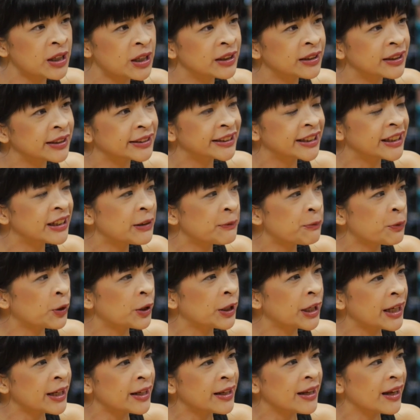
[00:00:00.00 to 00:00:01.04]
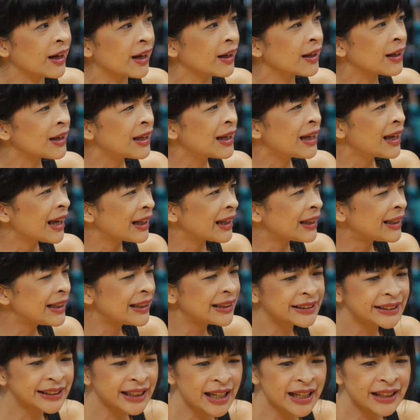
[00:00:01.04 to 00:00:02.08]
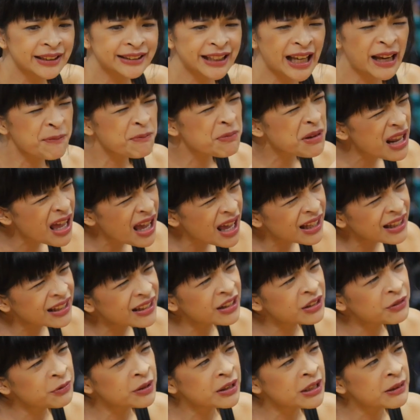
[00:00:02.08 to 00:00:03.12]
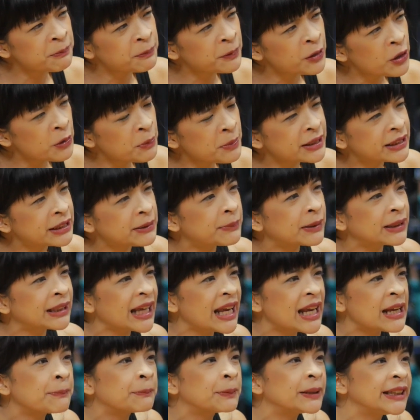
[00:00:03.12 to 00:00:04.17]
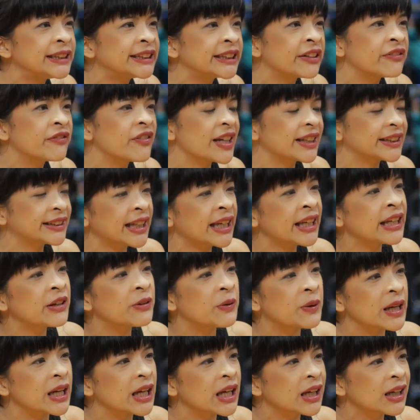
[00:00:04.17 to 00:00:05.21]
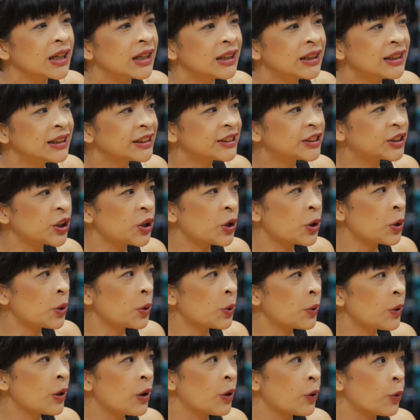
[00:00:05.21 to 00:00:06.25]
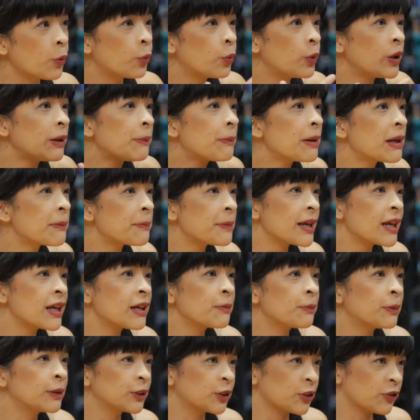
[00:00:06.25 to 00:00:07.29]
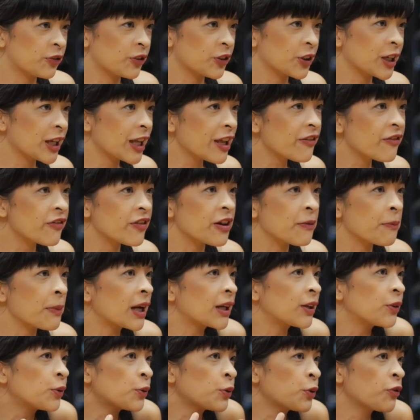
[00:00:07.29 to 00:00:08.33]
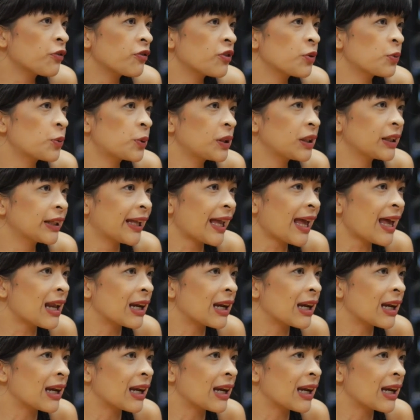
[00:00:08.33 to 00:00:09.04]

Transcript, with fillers: Singapore, India, and he says, I'm not good with diplomacy, but hey, please invest anyway. So we may be able to forgive him. I don't know if the world can.